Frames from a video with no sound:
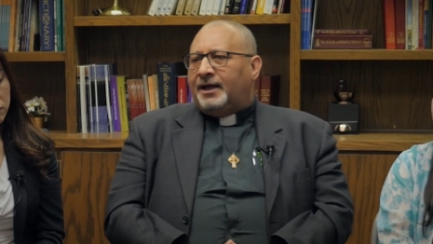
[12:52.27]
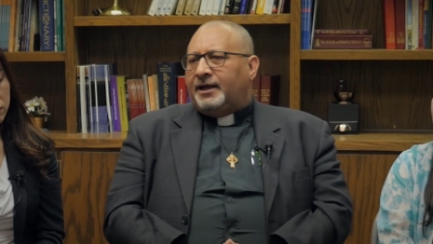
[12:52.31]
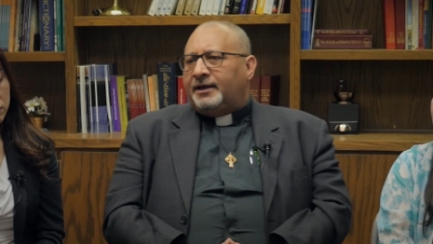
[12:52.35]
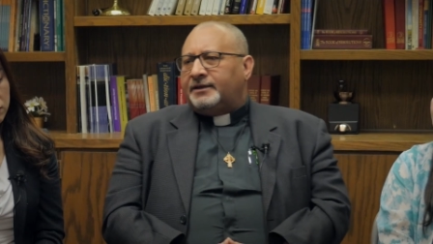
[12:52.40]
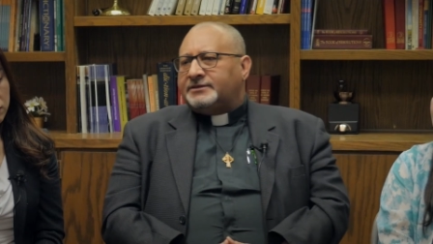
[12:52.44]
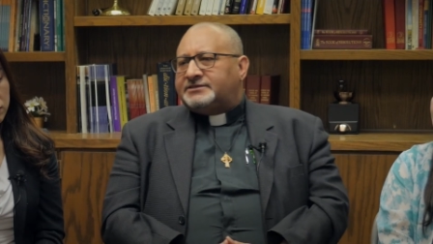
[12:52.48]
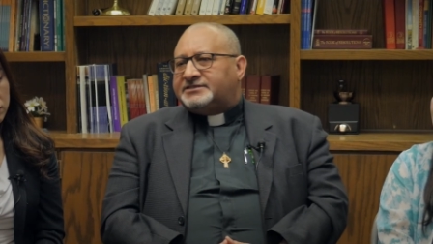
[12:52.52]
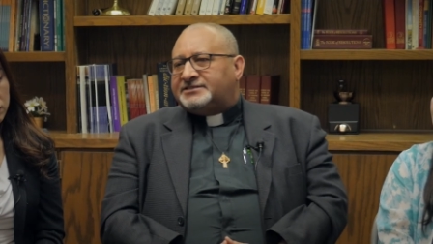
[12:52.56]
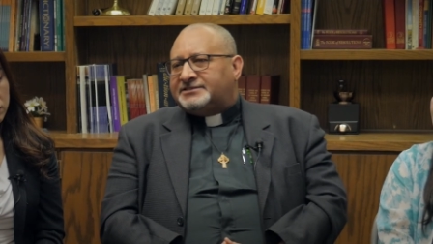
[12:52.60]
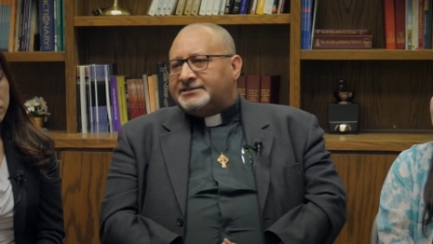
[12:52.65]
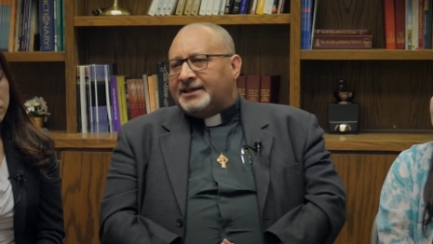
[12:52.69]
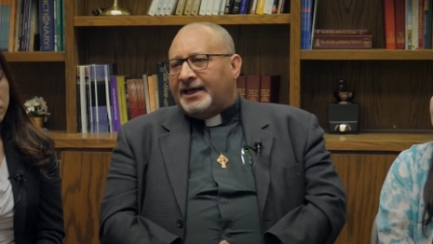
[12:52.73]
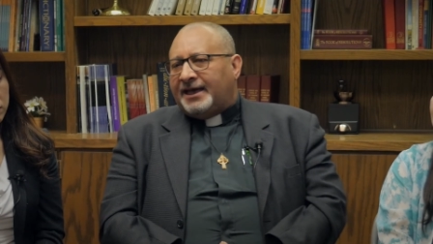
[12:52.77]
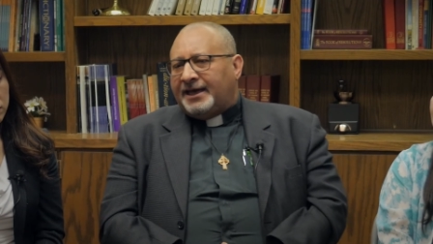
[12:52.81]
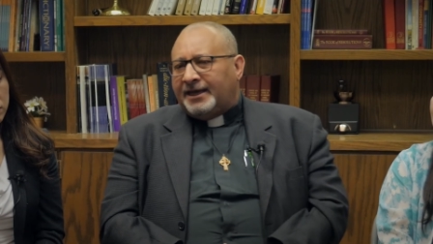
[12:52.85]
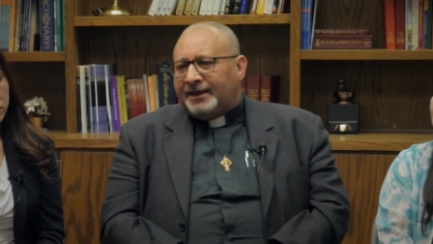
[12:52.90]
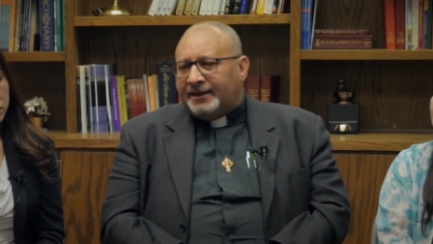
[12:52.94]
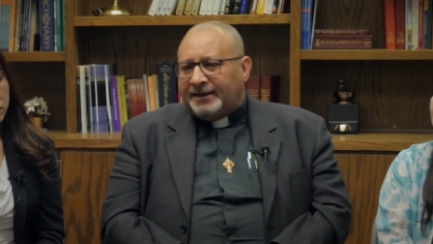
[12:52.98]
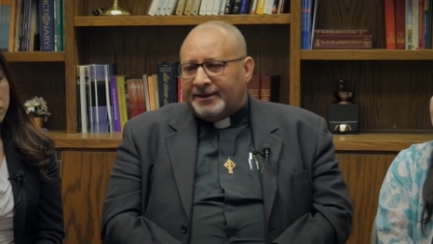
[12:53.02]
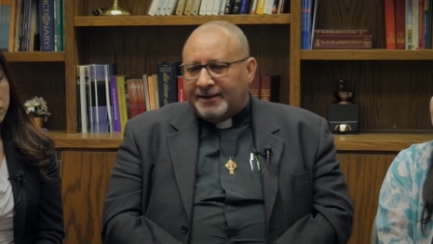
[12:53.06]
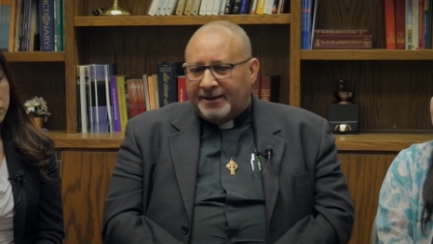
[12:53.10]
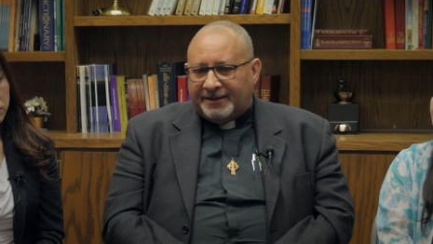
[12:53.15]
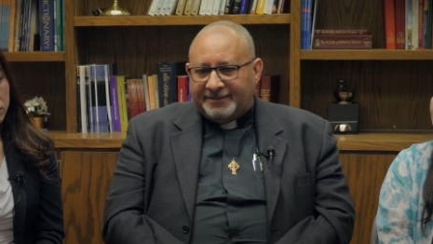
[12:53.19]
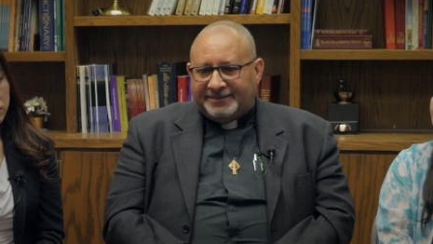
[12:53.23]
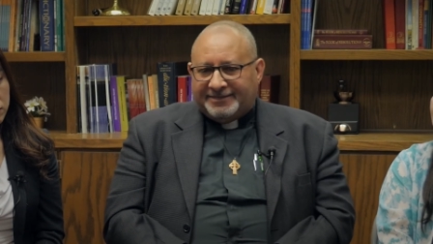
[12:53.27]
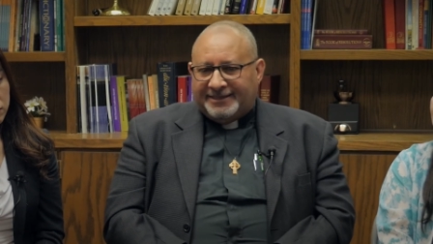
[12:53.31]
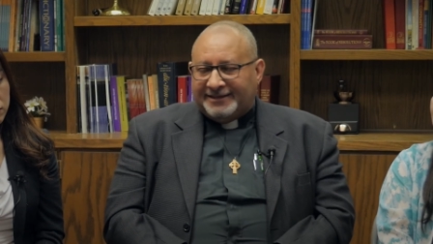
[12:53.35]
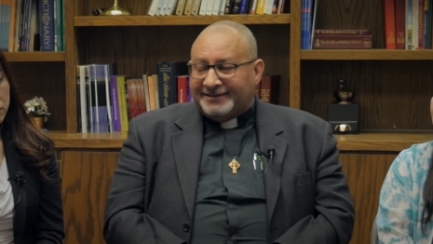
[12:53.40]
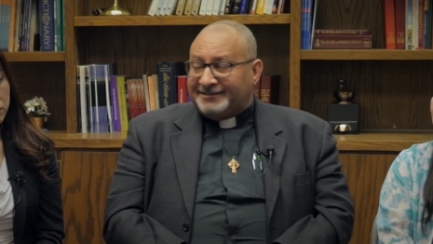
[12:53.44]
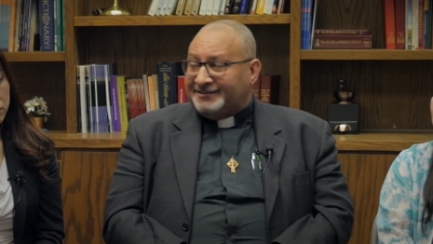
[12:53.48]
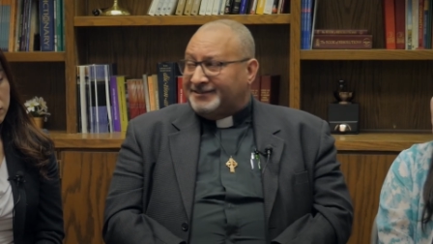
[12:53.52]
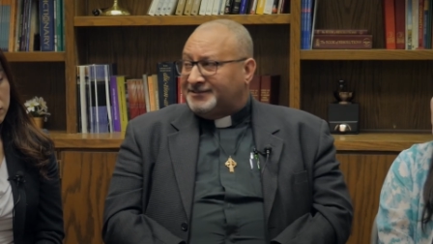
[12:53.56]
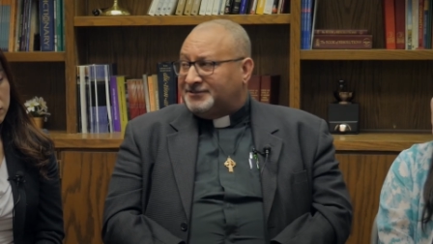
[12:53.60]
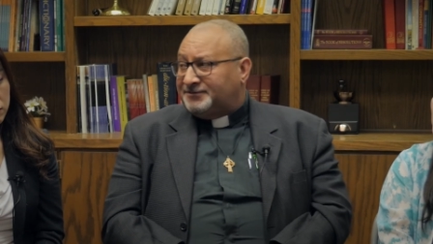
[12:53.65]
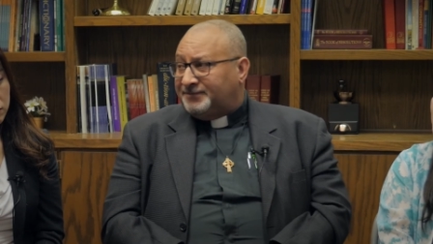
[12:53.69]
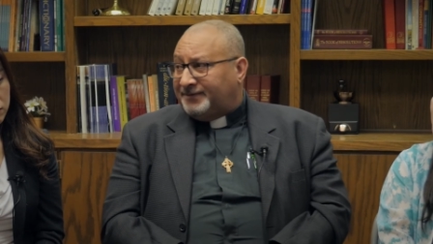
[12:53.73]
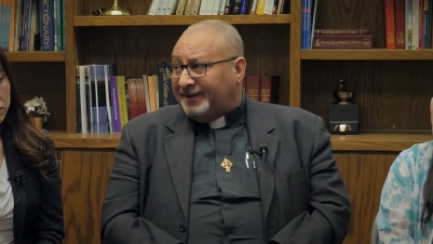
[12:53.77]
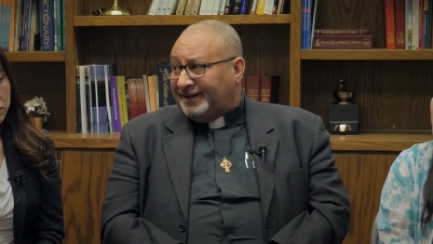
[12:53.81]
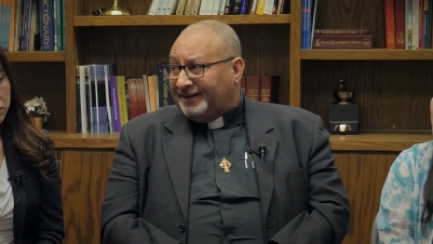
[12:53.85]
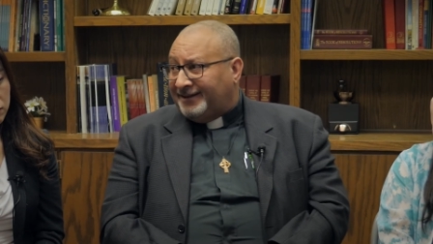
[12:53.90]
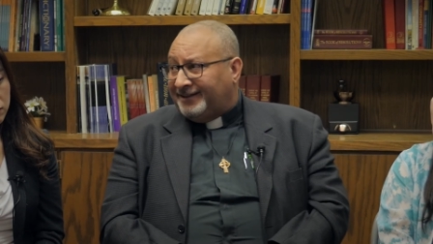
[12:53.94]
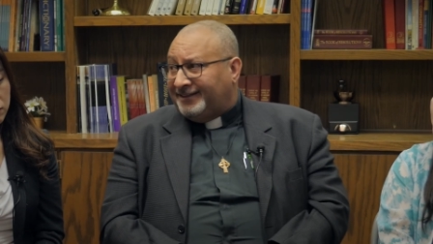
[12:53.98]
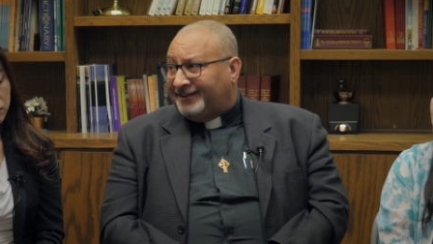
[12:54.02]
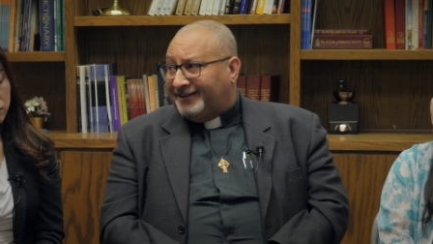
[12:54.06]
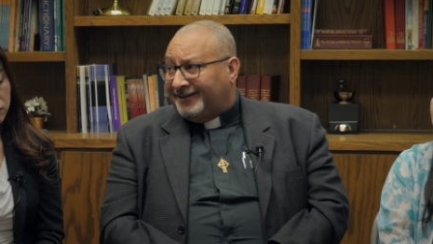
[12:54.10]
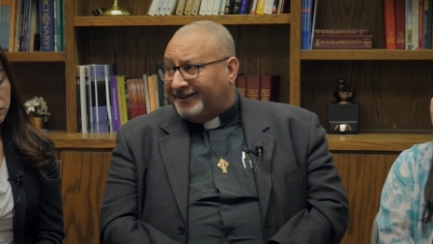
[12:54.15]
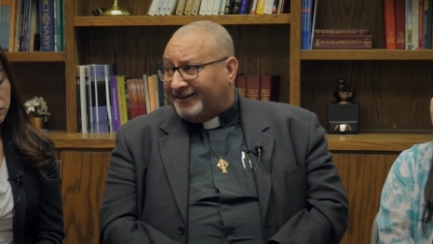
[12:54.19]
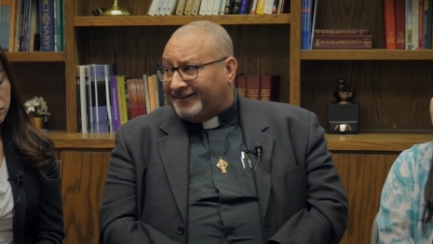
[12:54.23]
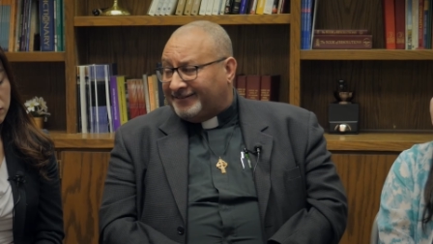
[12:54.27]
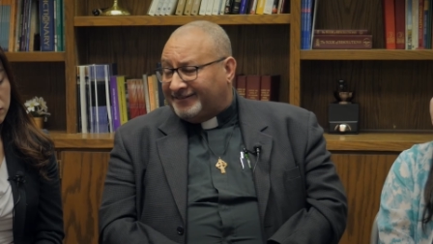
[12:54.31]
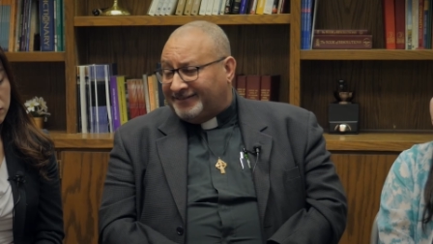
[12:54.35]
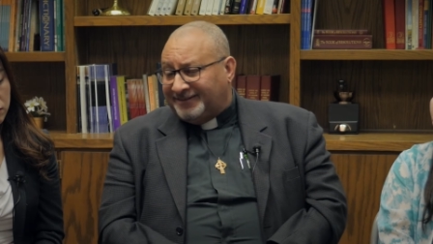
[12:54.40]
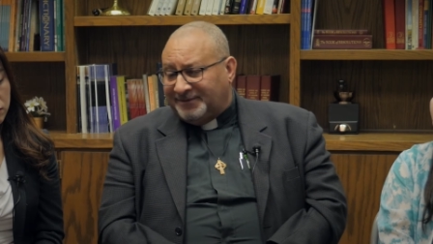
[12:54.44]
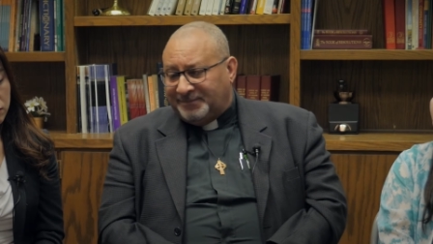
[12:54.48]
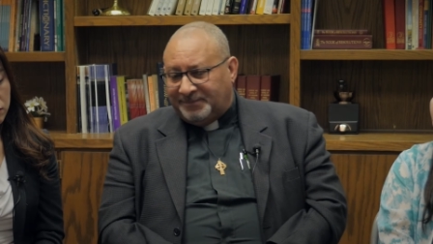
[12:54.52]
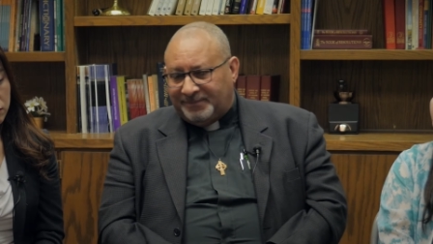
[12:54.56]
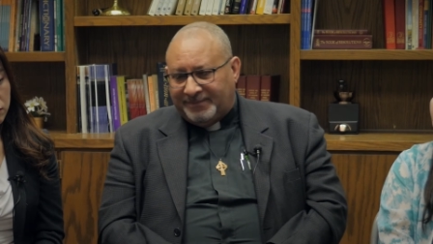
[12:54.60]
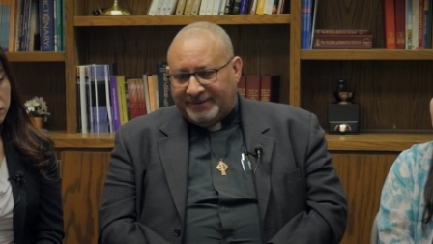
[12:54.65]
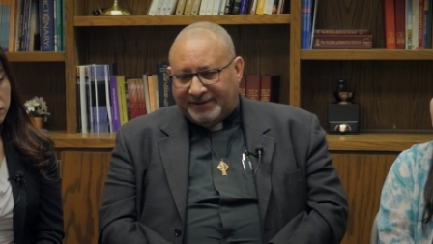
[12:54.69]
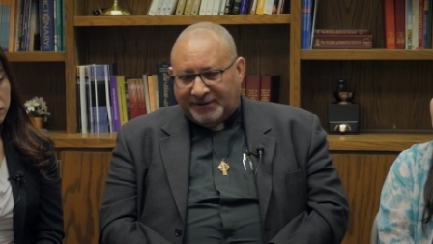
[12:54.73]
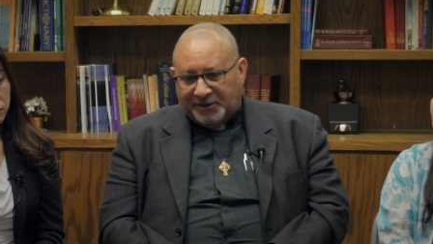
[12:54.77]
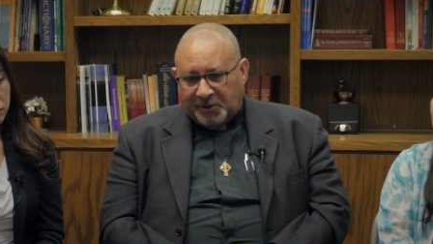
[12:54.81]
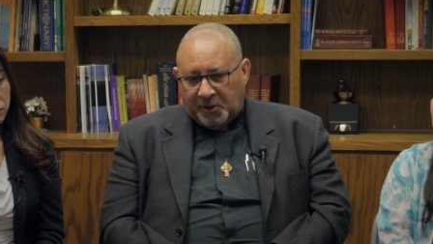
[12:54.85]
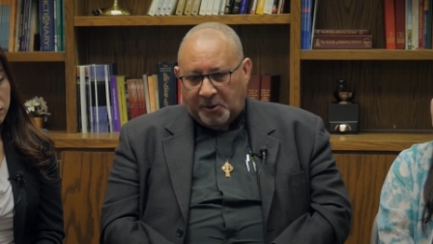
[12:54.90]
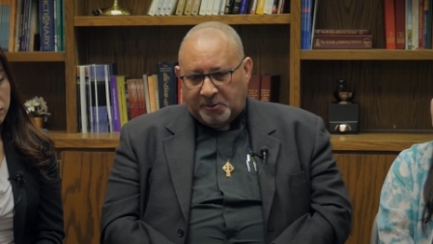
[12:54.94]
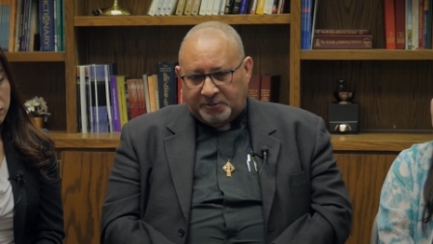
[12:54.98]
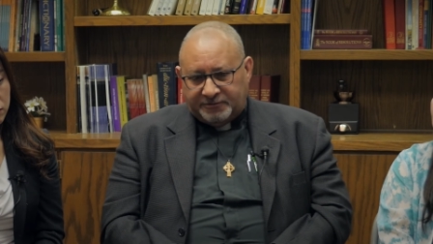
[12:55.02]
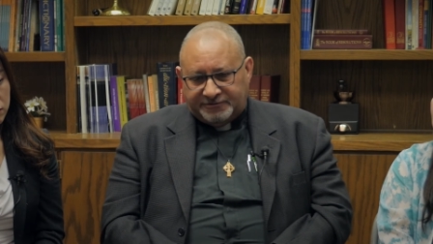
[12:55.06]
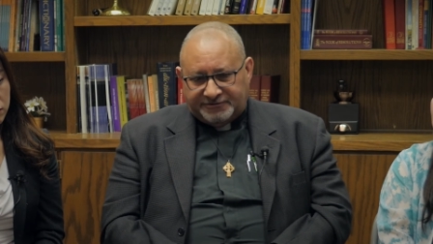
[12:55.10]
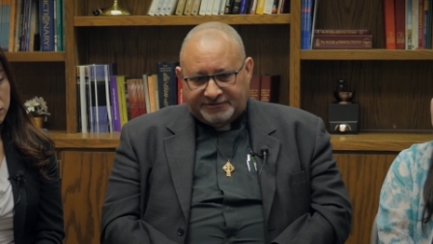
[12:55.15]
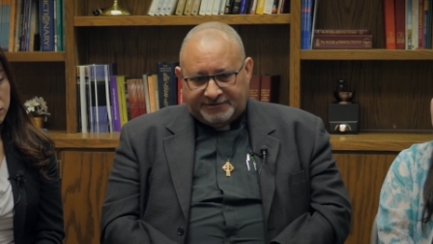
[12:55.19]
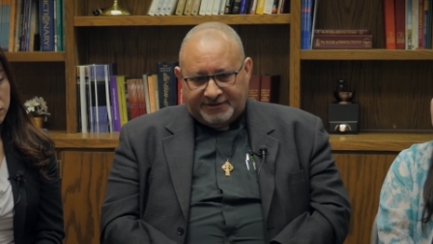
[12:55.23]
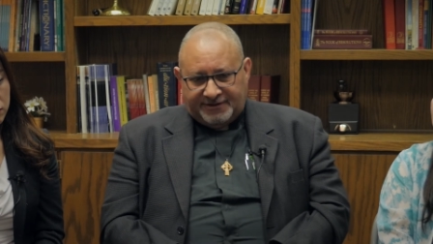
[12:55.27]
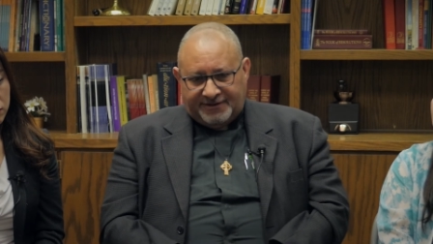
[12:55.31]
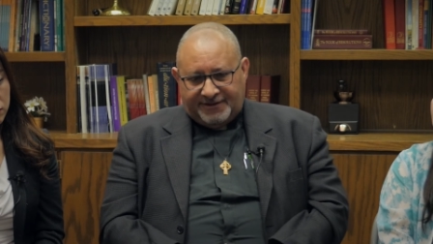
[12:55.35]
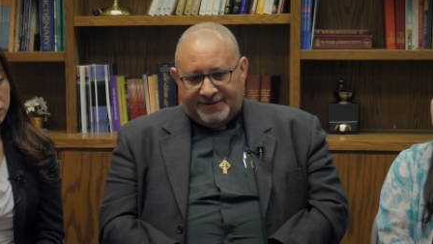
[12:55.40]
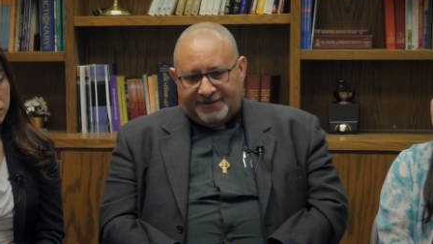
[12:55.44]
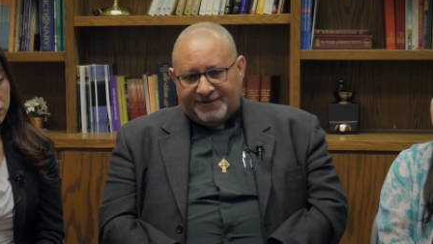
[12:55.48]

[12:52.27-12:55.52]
Son, this is very interesting, because